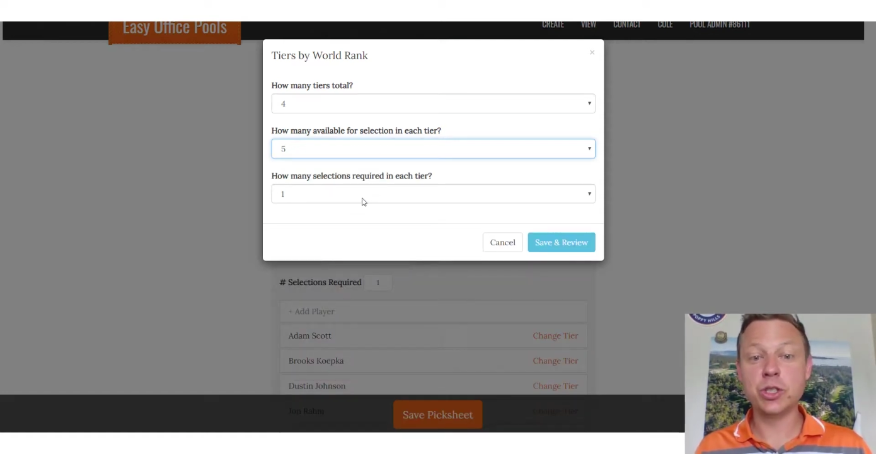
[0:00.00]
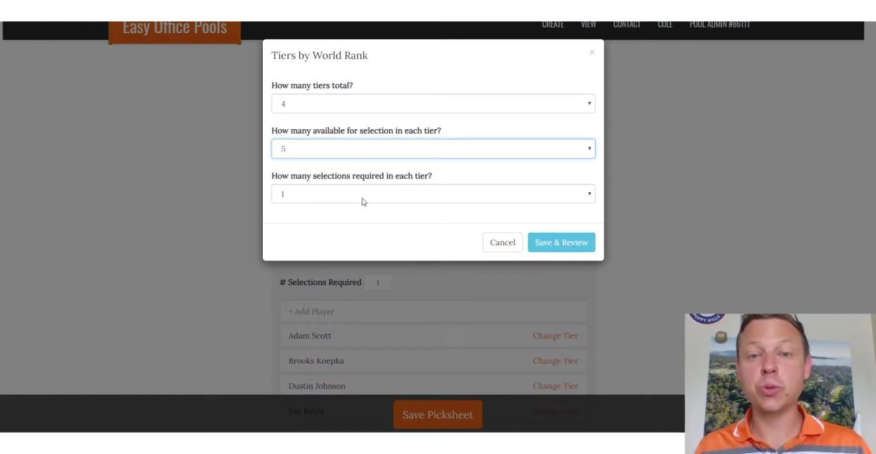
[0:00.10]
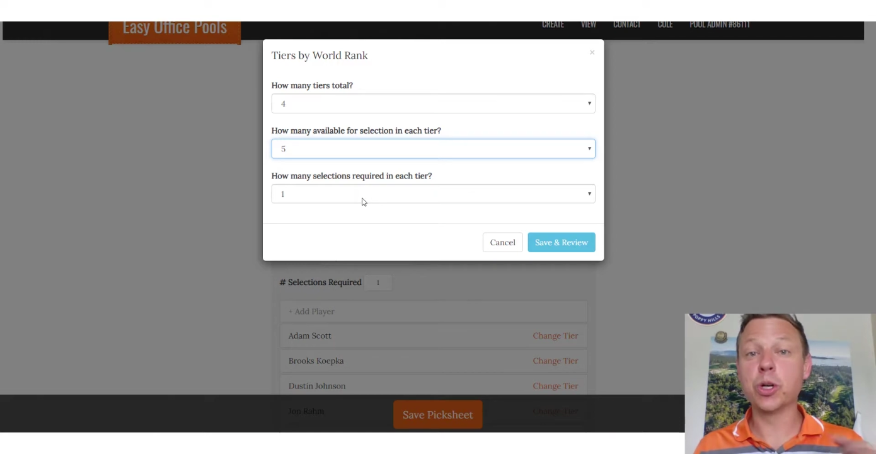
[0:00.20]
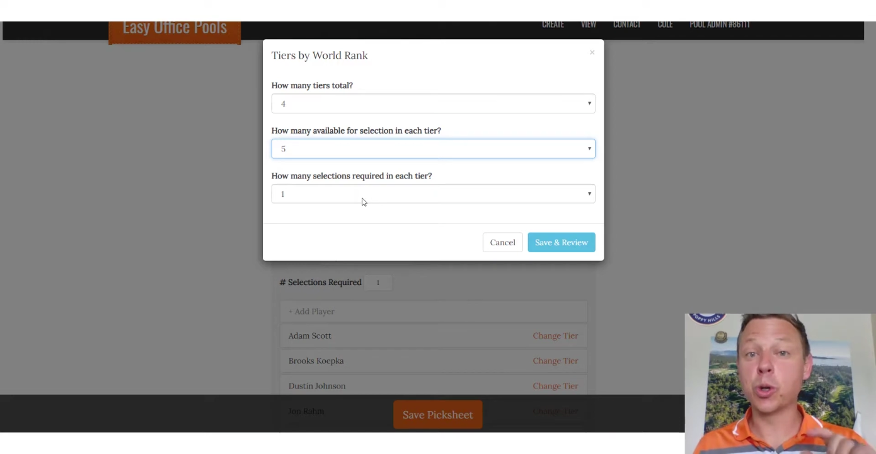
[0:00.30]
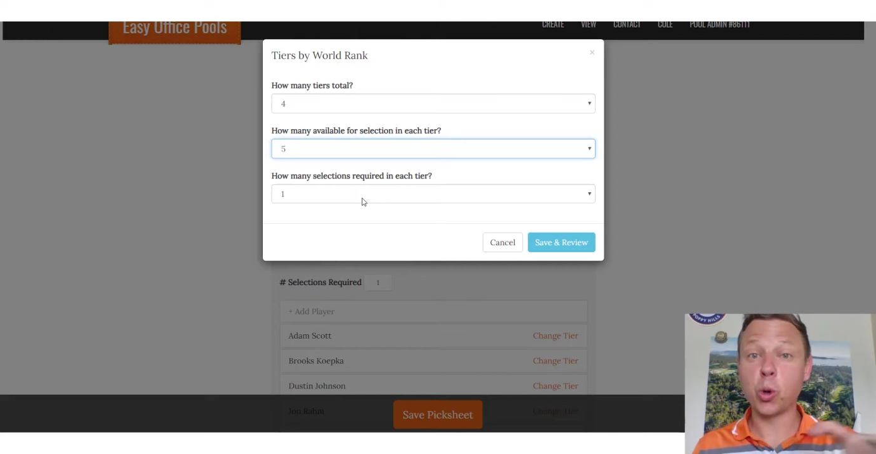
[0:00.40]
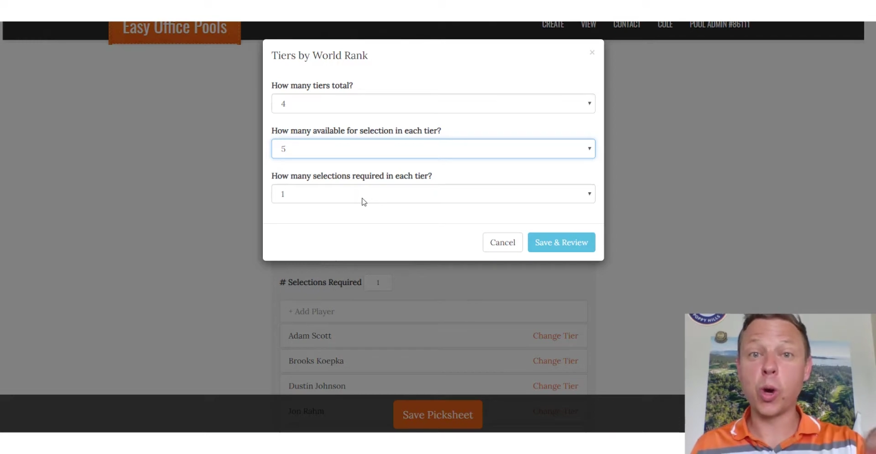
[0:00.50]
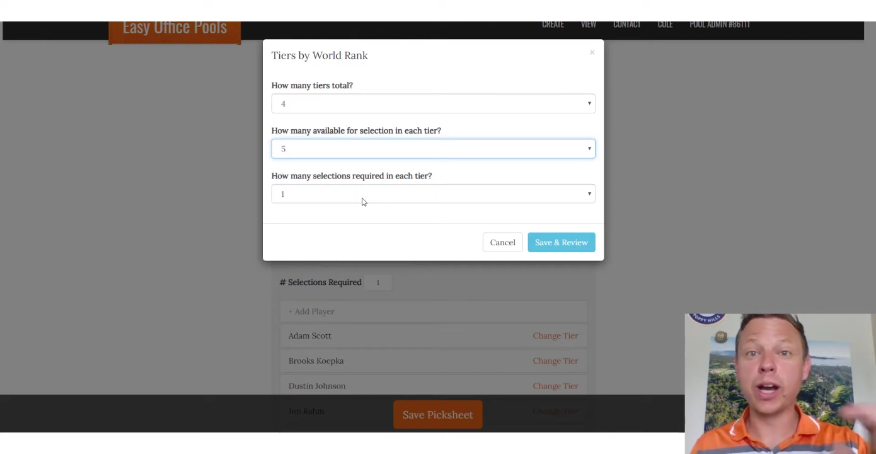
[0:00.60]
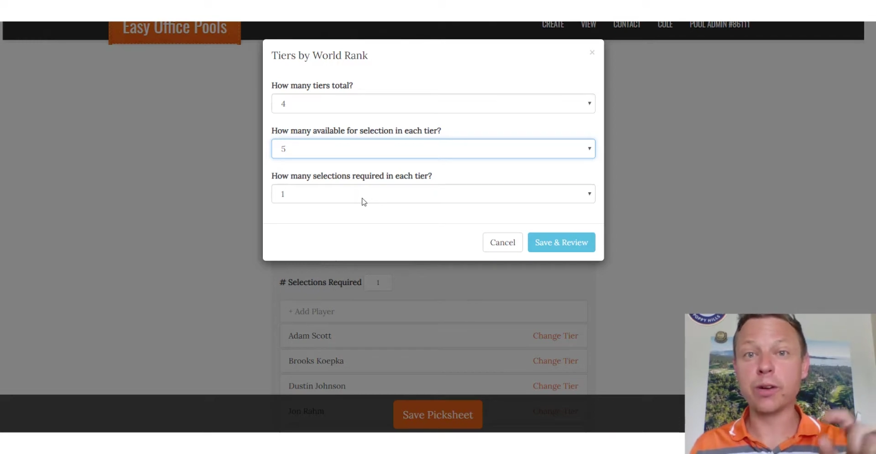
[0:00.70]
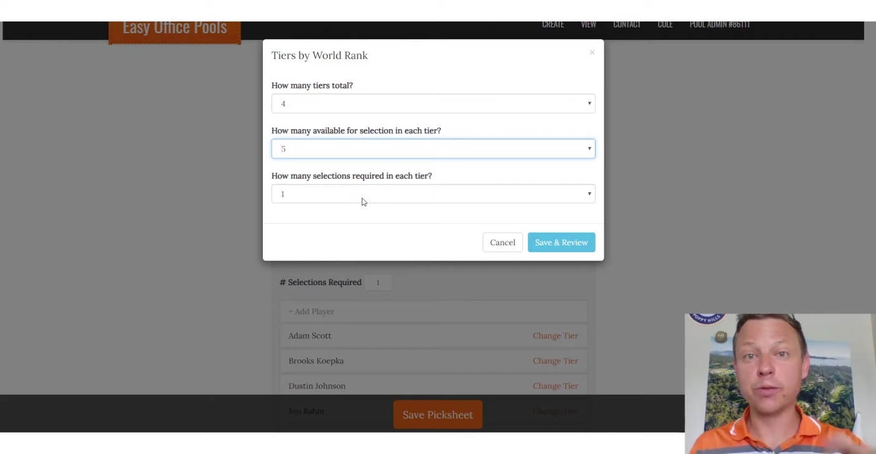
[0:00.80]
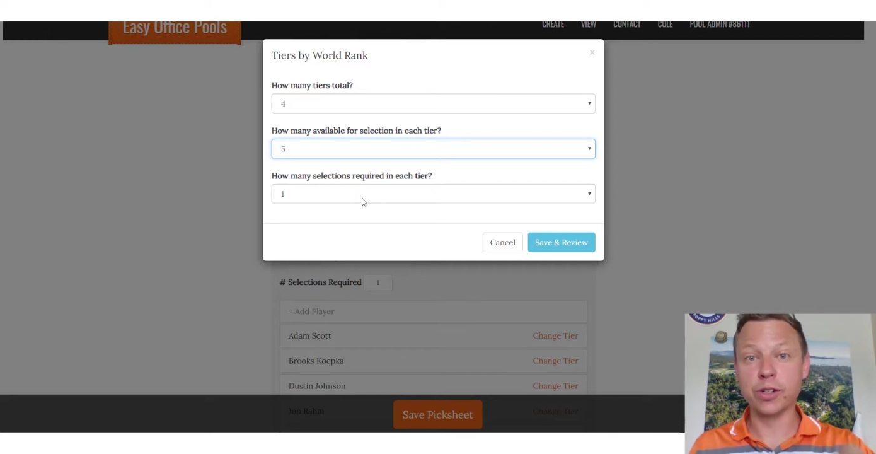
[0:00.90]
do you want to
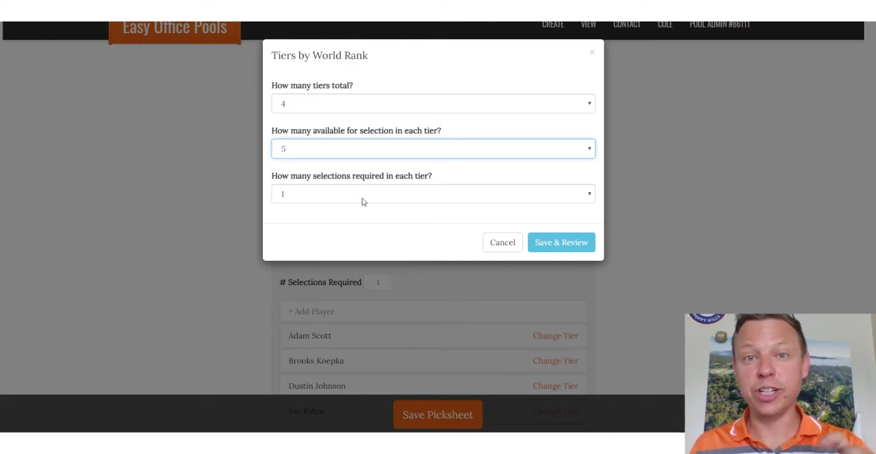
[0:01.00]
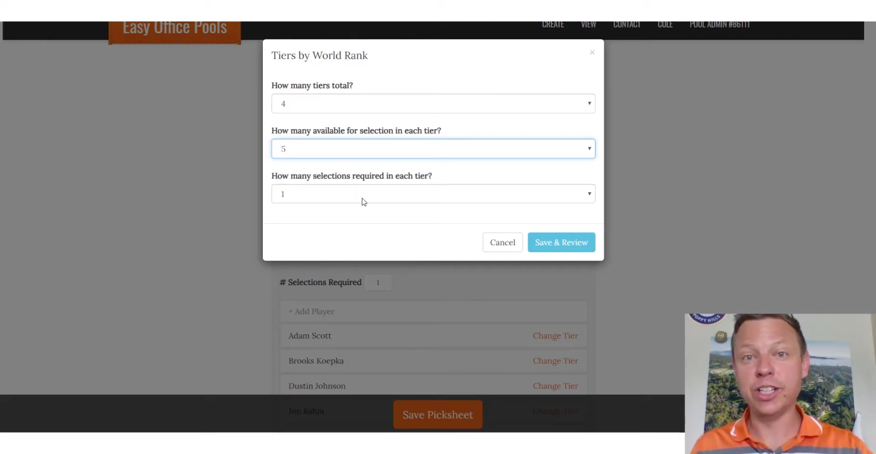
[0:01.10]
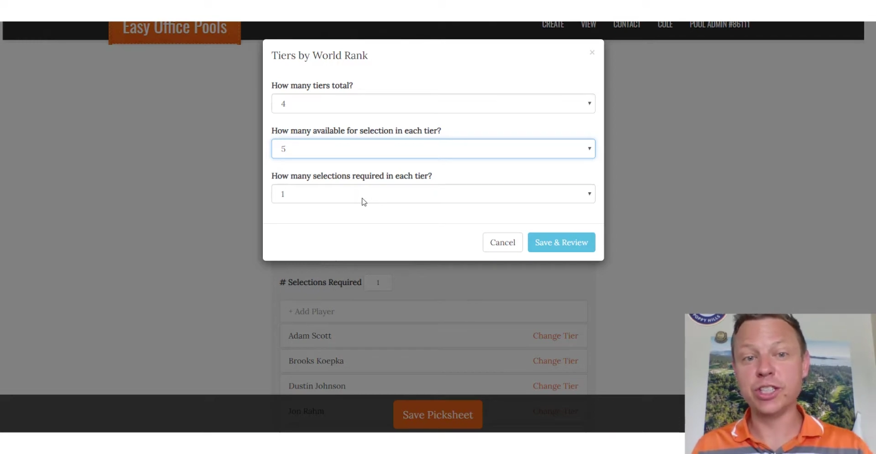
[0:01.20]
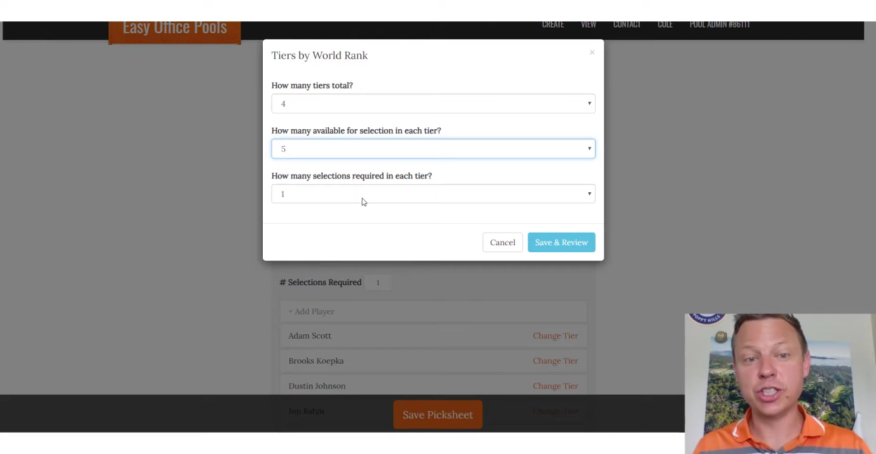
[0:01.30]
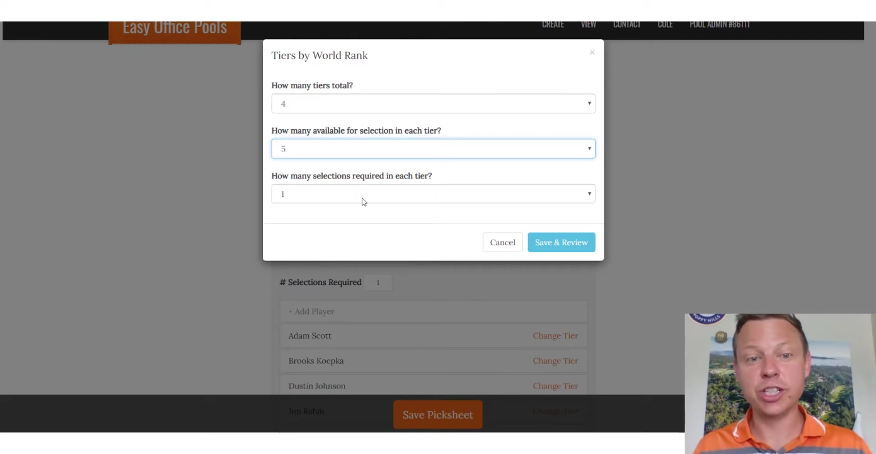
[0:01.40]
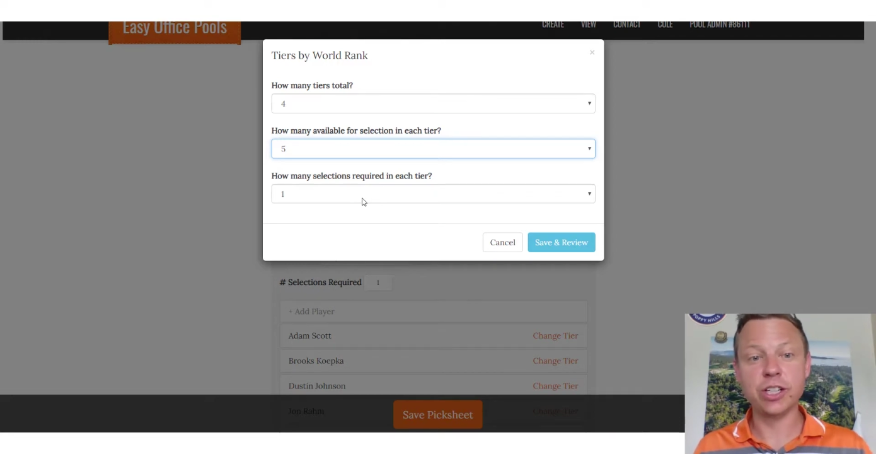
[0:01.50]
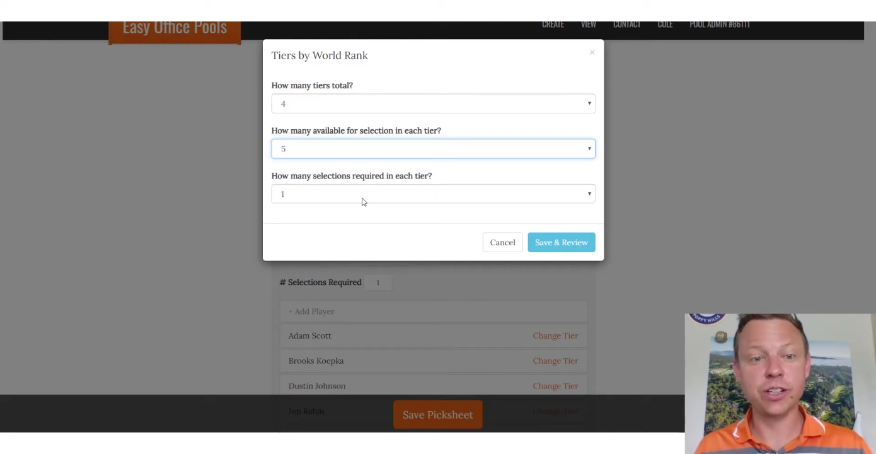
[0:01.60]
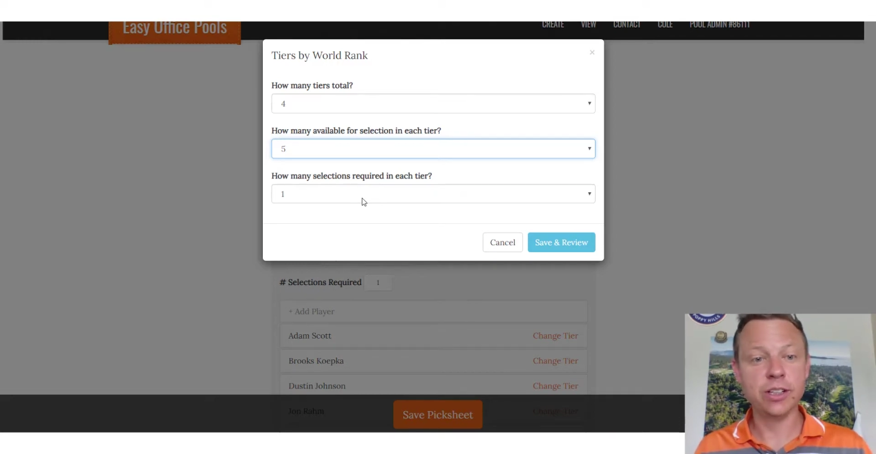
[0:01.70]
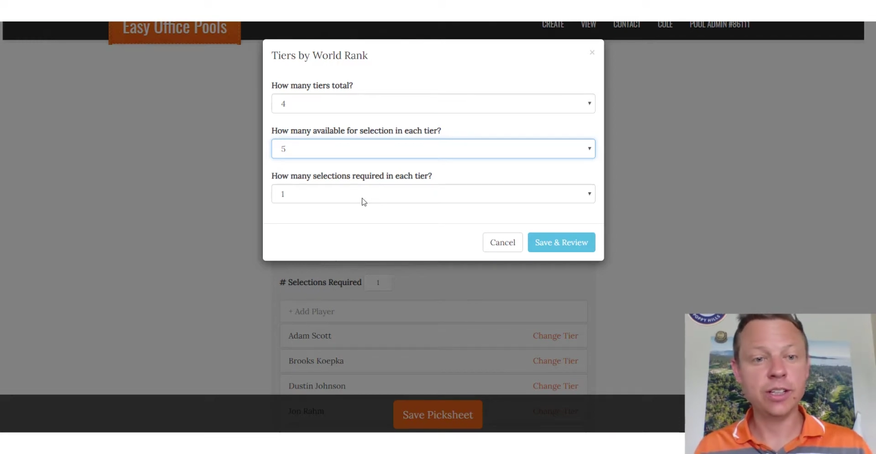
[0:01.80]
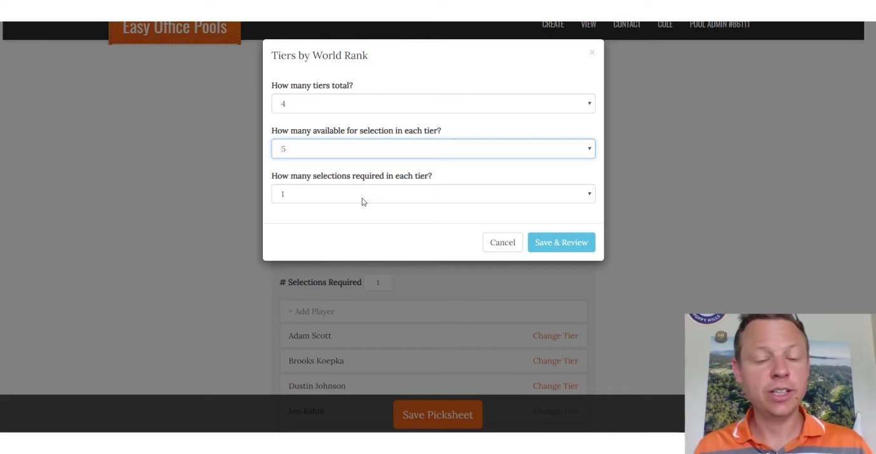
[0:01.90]
require for each tier?